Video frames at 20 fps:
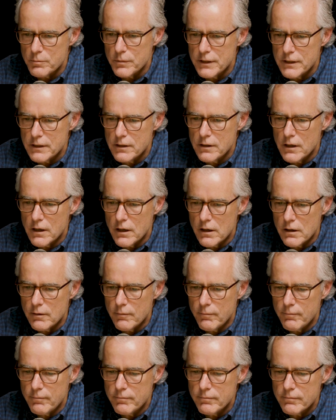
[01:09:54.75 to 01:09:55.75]
But
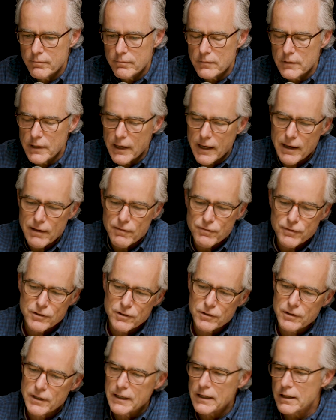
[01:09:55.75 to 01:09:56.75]
yeah, if
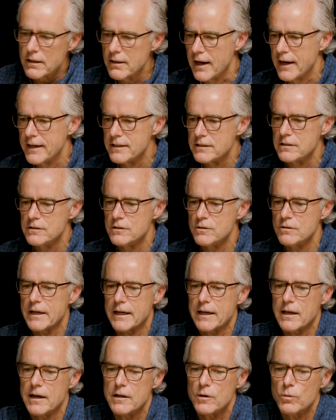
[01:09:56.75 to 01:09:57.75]
you're inclined to do
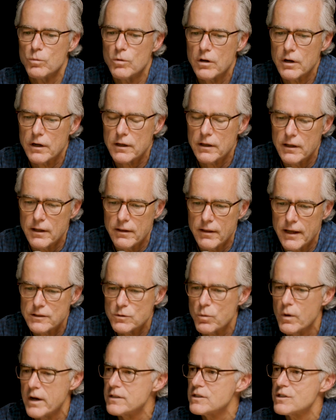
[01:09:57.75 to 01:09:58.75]
that kind of work, that's
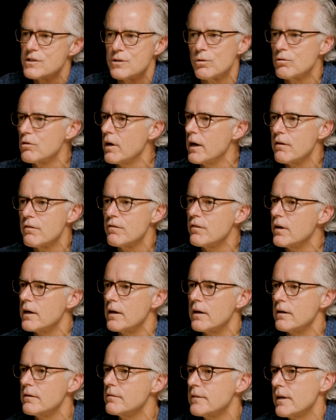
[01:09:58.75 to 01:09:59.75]
why it's so gratifying,